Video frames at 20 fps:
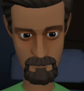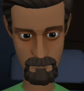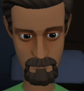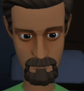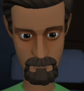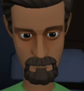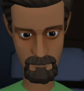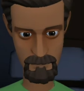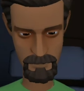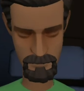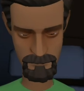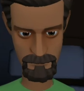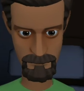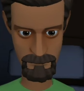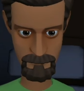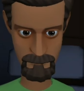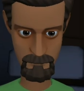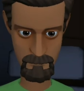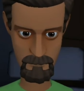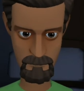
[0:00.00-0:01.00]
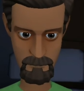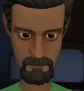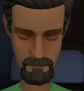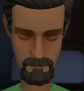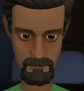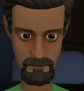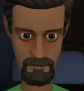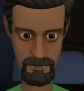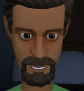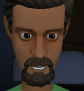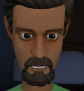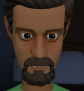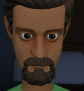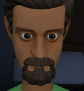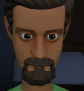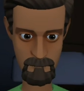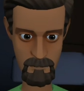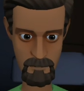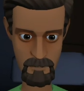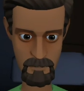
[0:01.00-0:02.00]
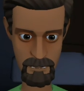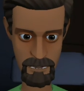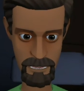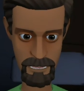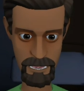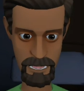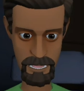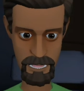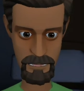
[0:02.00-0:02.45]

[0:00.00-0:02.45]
To create such a 3D